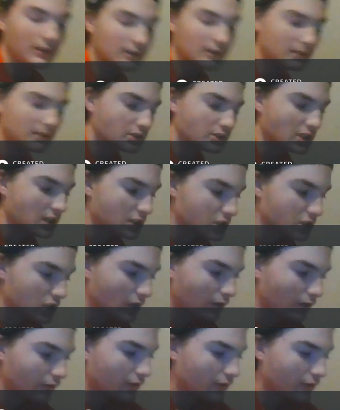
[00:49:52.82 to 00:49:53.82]
but it doesn't
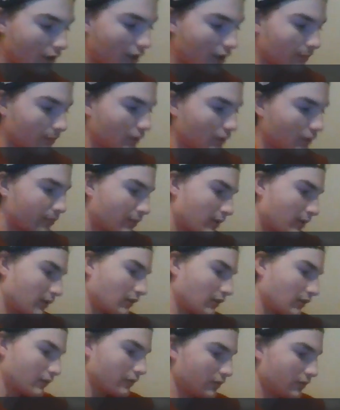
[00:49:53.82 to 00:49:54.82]
change color on most
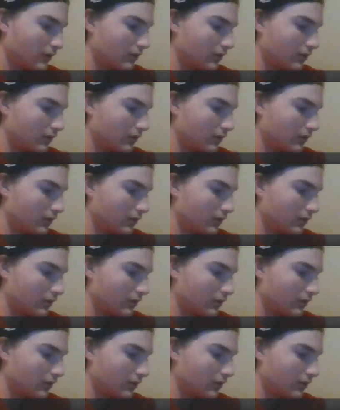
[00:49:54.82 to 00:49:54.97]
presses.